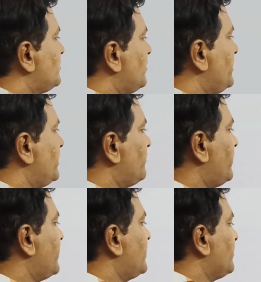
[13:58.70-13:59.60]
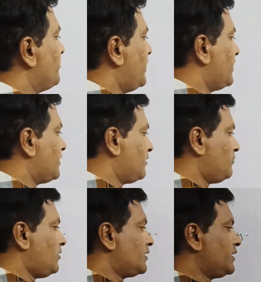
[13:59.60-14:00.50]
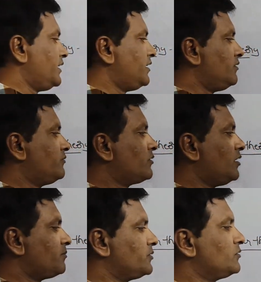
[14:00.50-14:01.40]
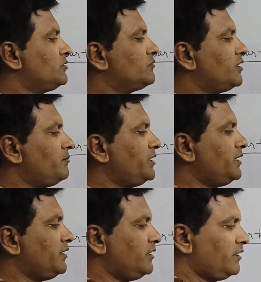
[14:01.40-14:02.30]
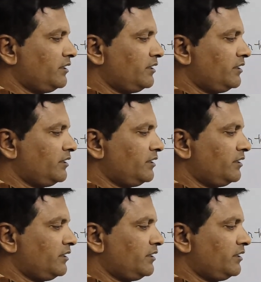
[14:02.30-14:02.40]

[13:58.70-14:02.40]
will be reflecting back, and what kind of corpuscles will be